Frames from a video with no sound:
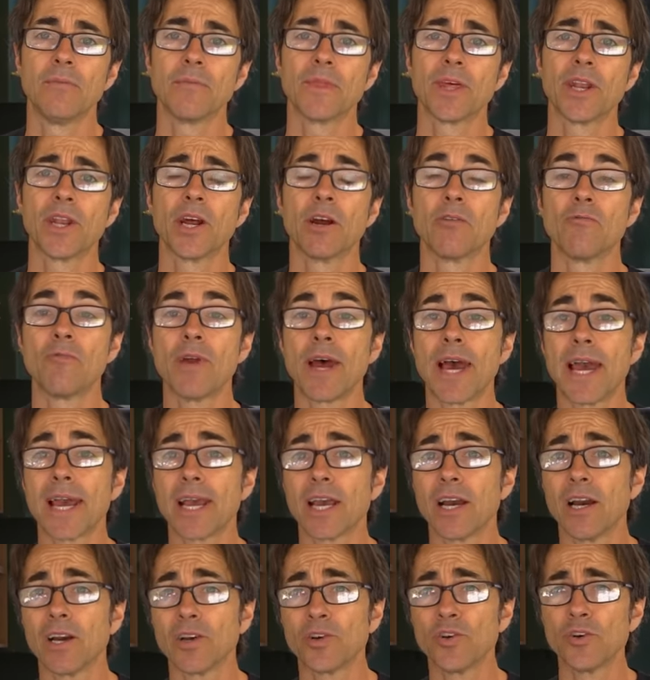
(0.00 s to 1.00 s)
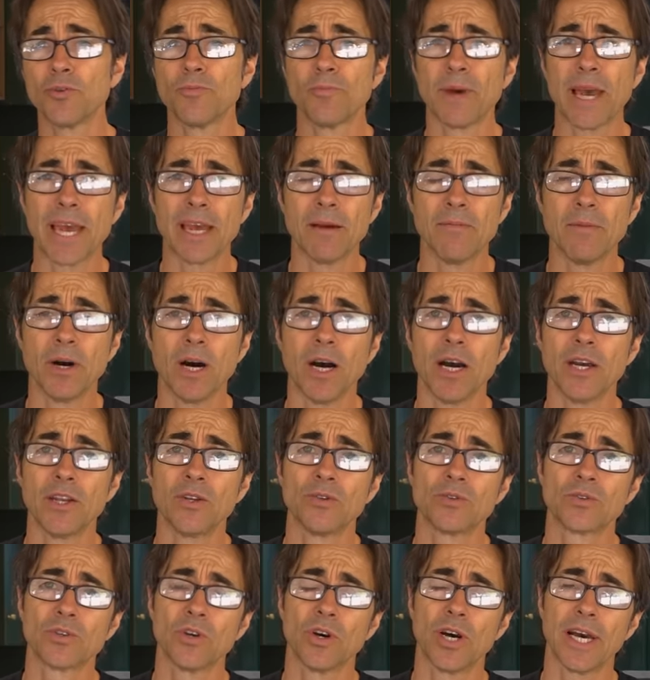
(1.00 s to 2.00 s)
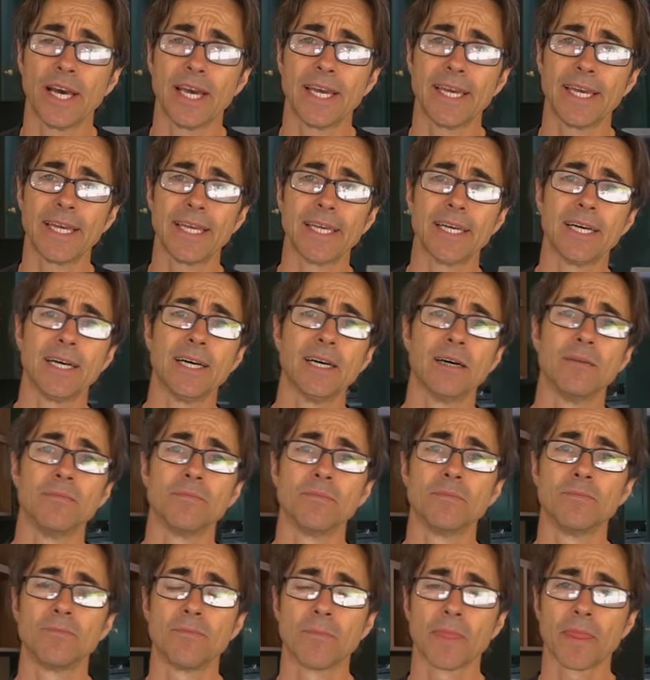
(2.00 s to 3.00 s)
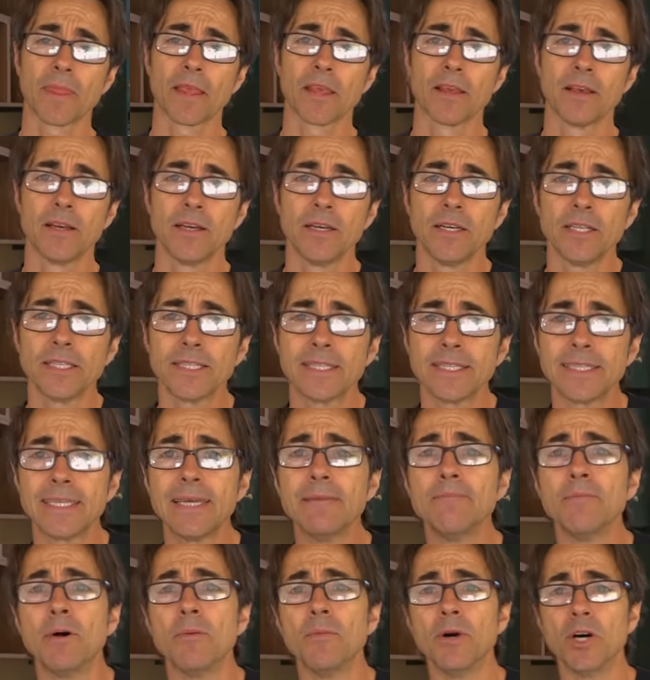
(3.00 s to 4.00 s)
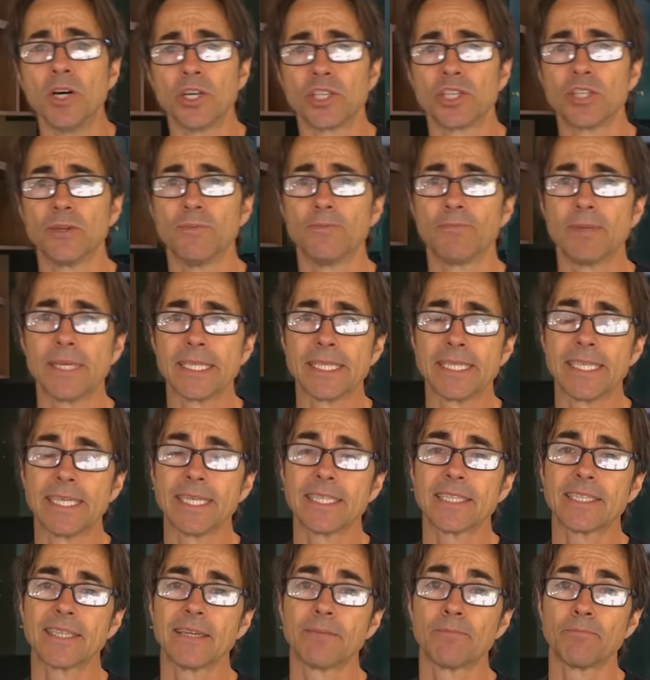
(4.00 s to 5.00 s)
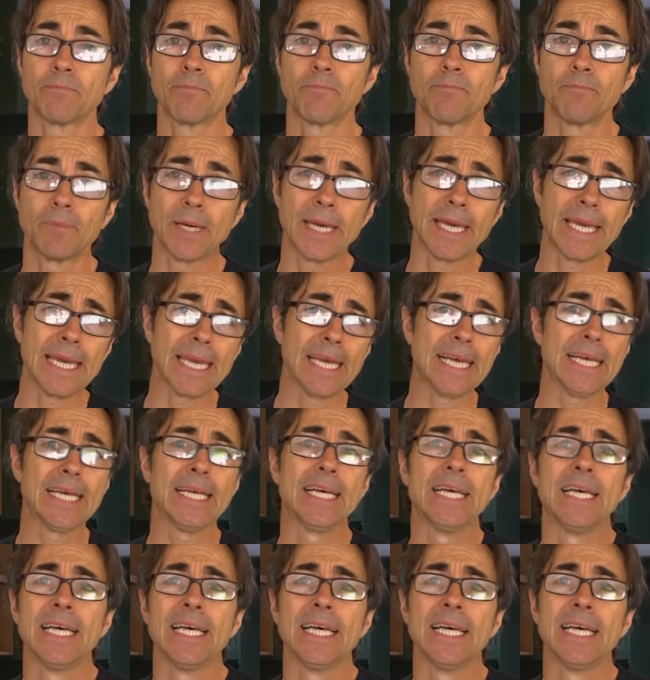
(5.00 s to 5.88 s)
Then I rang a good mate of mine who's got a timber merchant business, said, Pete,